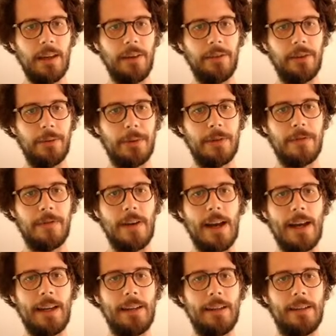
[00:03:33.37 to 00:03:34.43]
So we
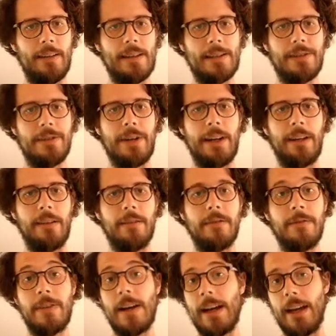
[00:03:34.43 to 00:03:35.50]
find the string
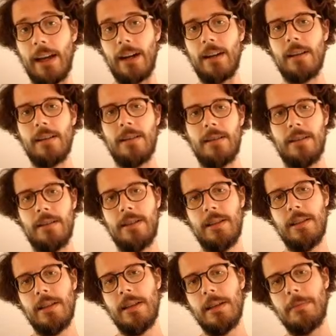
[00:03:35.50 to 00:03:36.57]
file.
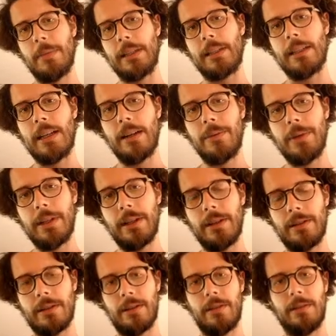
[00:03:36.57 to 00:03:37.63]
But now we
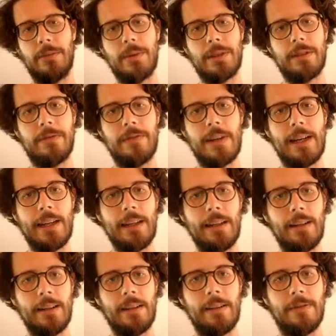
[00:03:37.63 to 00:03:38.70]
don't only want to
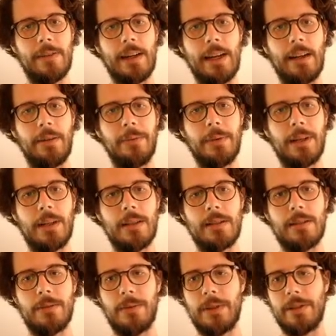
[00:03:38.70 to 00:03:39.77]
find the file, we
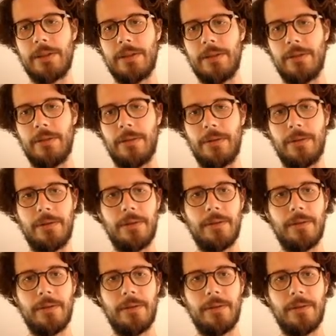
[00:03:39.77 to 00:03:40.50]
also want to